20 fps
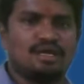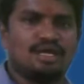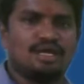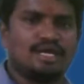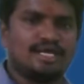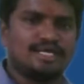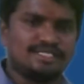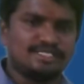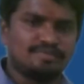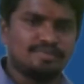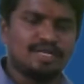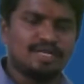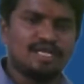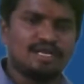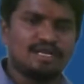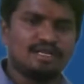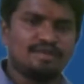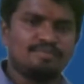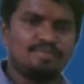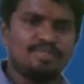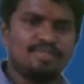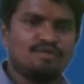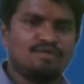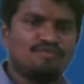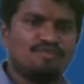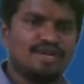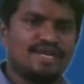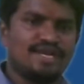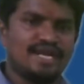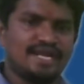And similarly,
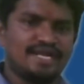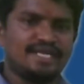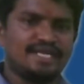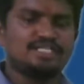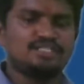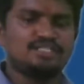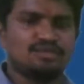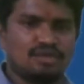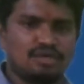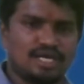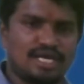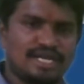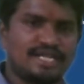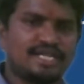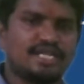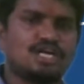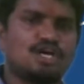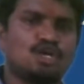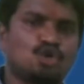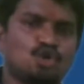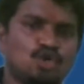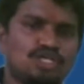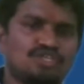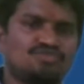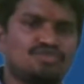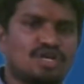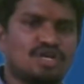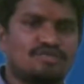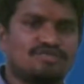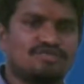when data is error control is
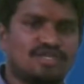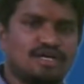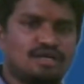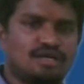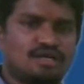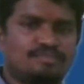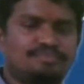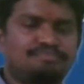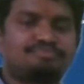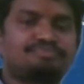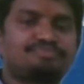one of the